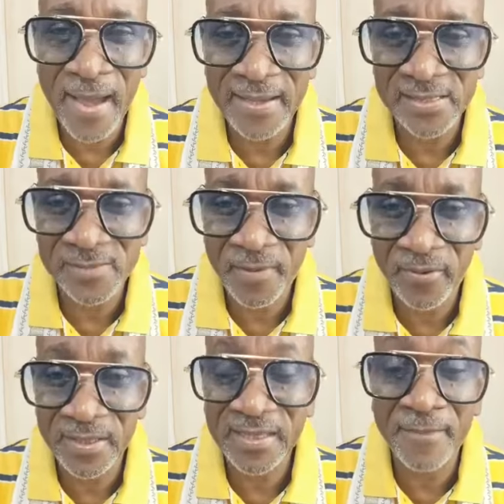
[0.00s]
by the
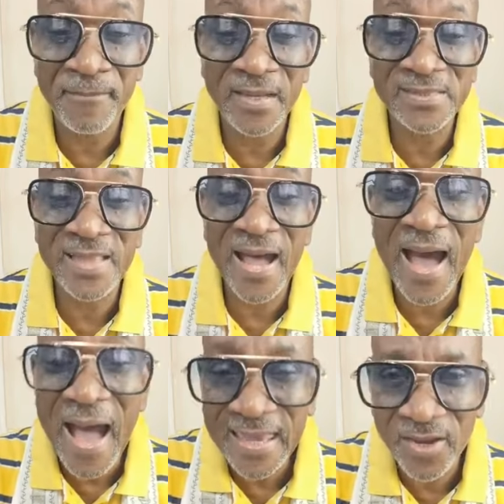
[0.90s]
Spirit can minister
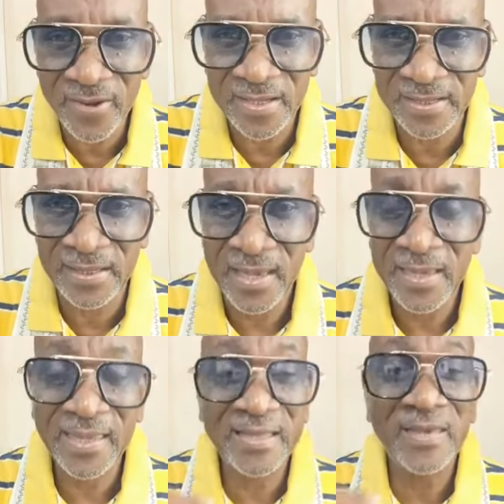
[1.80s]
accurately,
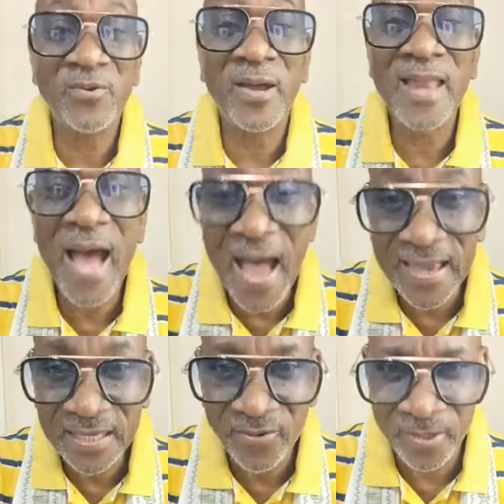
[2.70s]
can give you an
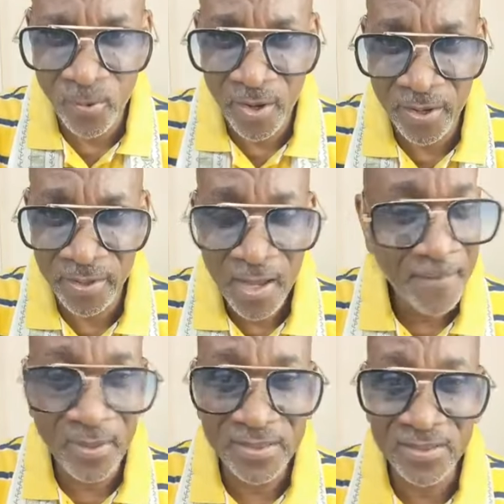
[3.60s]
accurate word.
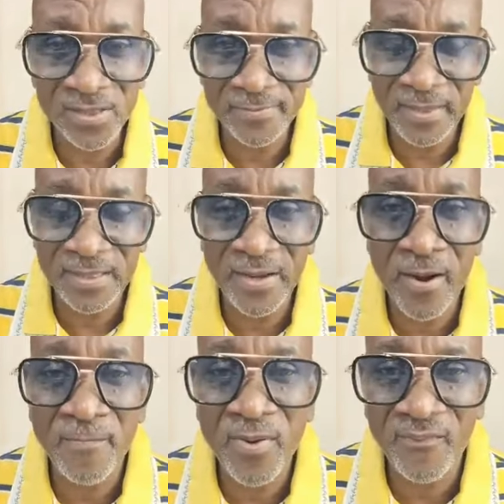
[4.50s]
But it doesn't mean
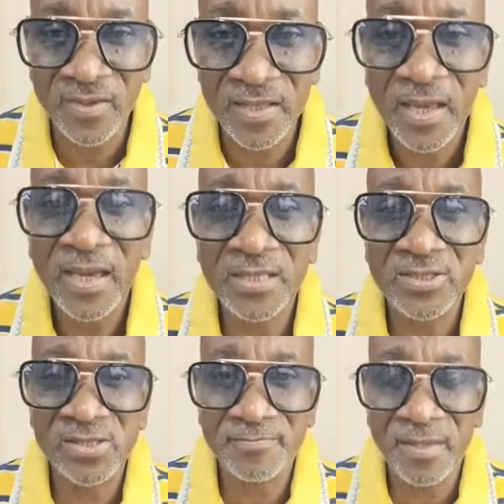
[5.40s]
they're a prophet. It
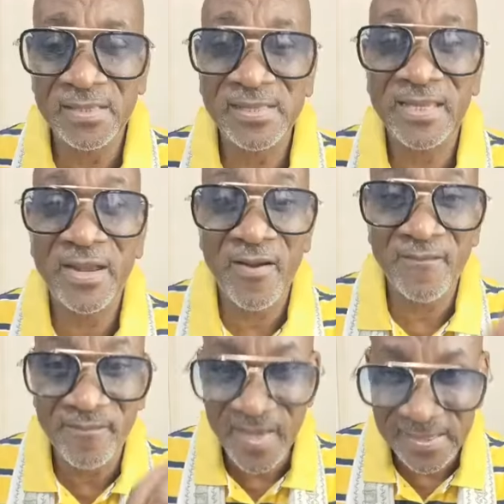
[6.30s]
just means that they're a
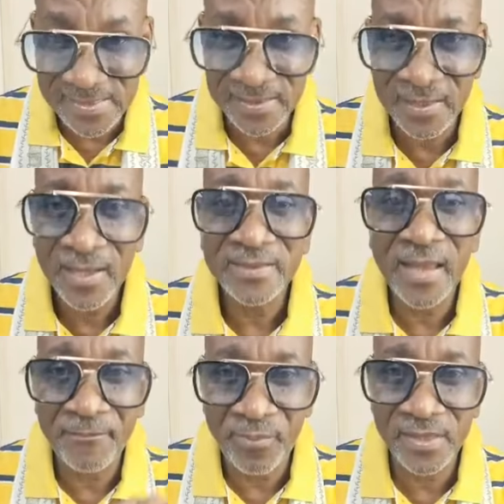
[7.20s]
vessel
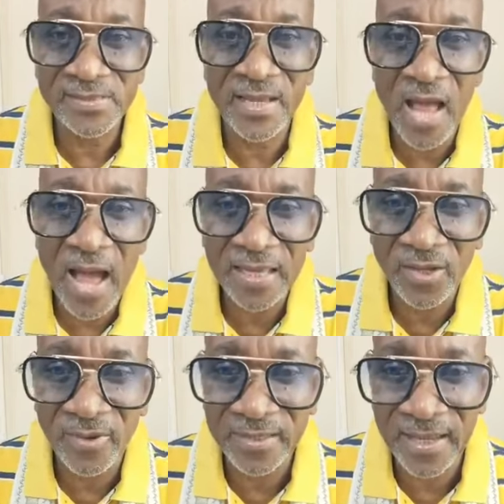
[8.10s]
that brings an
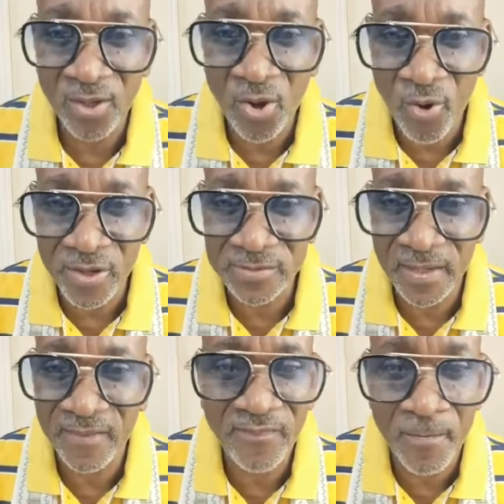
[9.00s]
accurate
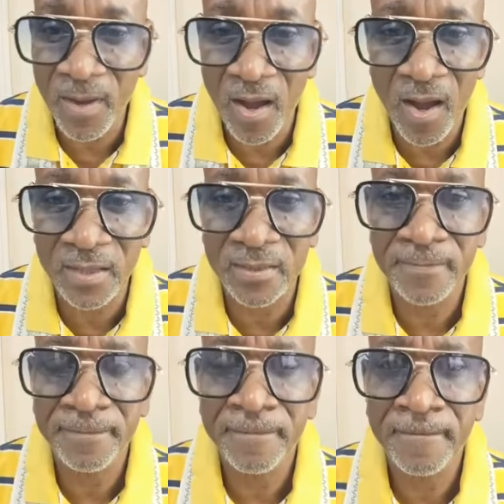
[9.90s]
encouragement from God.
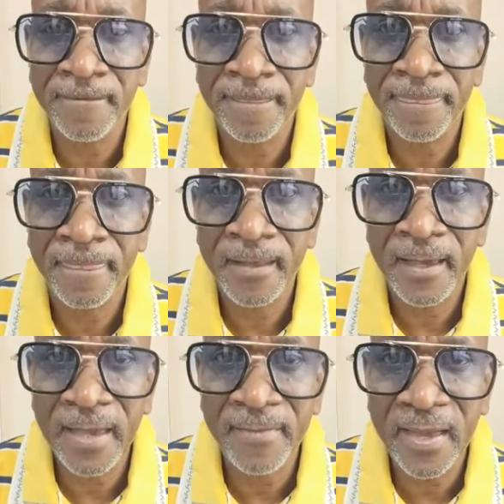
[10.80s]

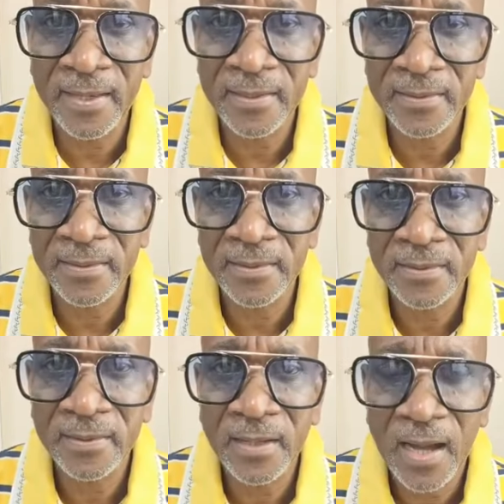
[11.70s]
Amen?
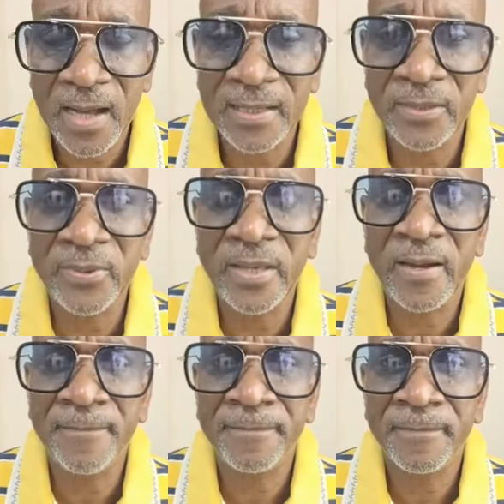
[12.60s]
Hallelujah.